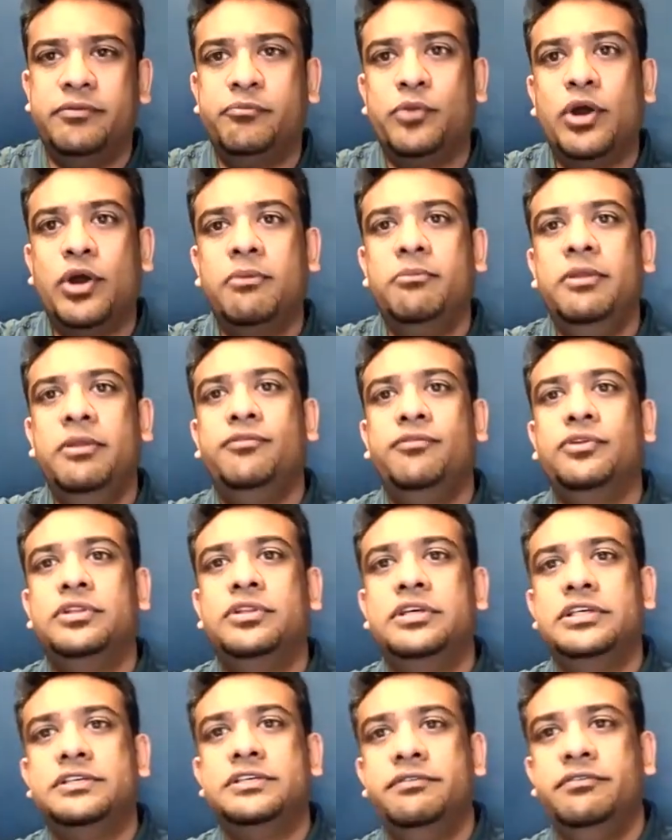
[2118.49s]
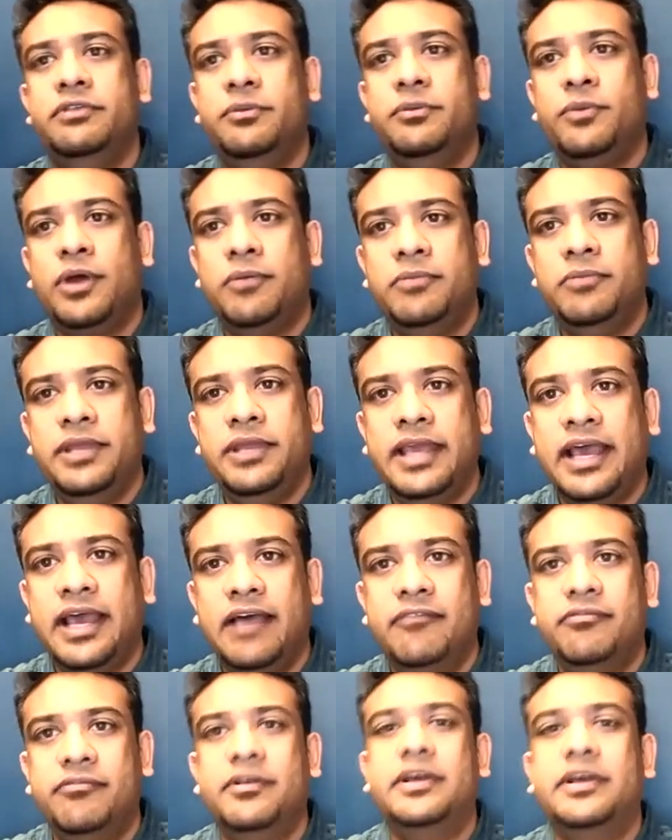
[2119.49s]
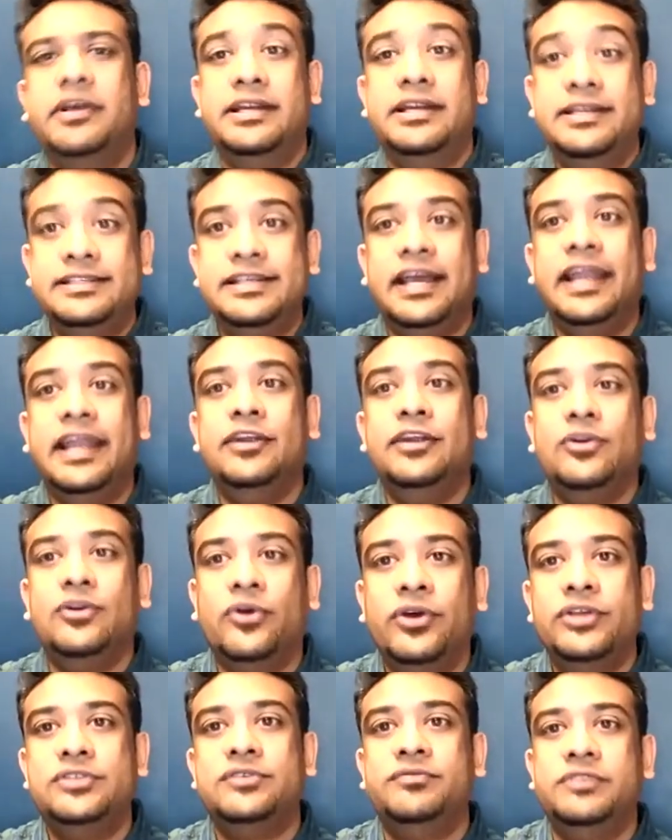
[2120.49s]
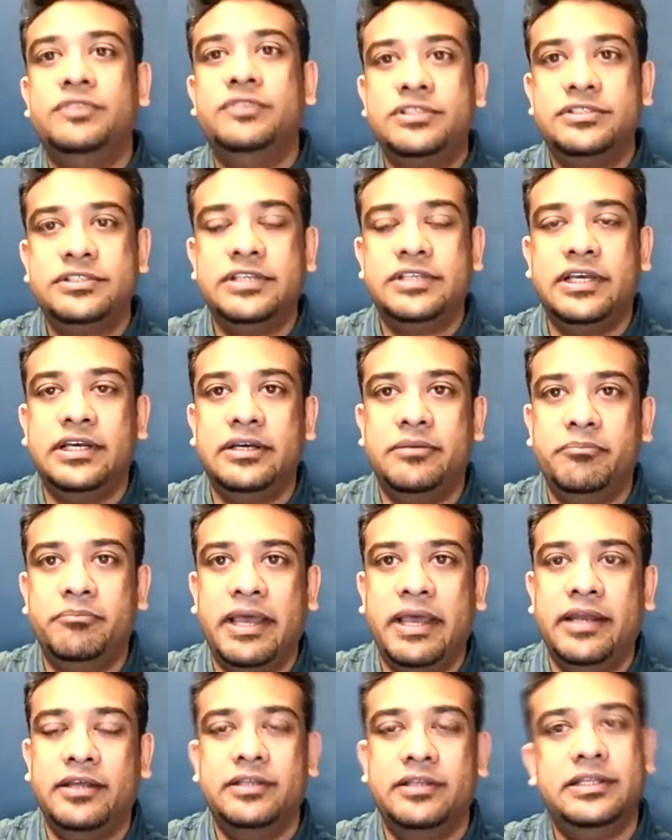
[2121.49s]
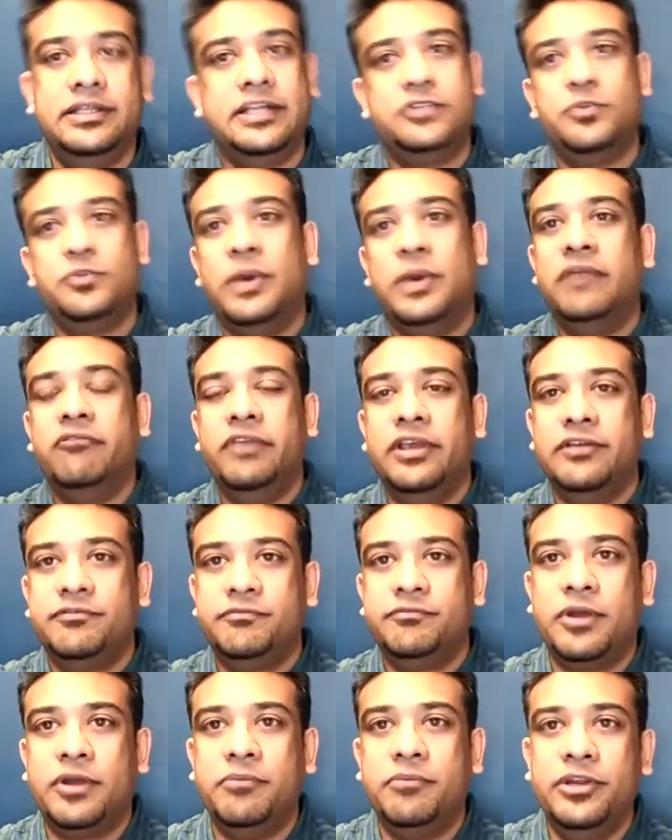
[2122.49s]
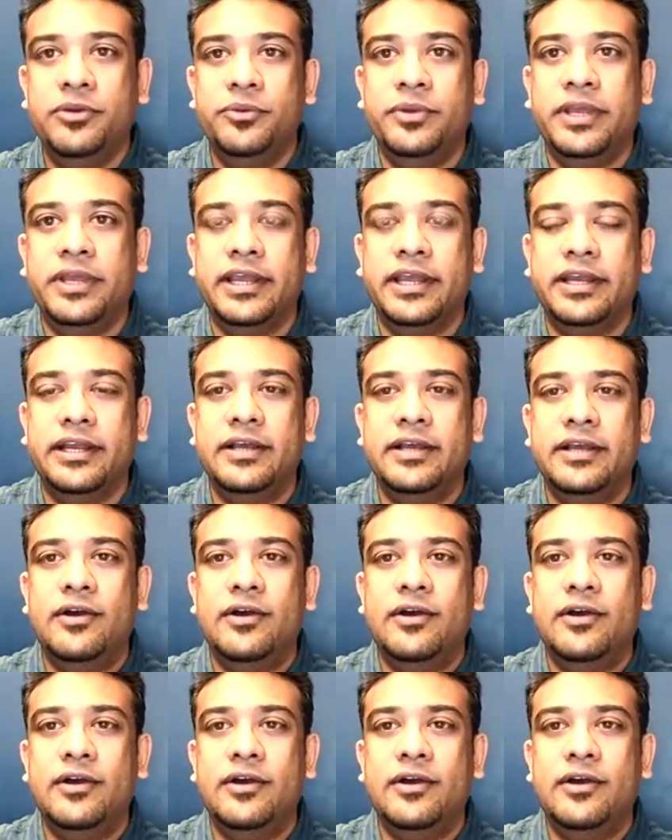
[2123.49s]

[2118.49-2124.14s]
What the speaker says: probably for this we will probably have design toys of this manner. That's one way of probably doing it.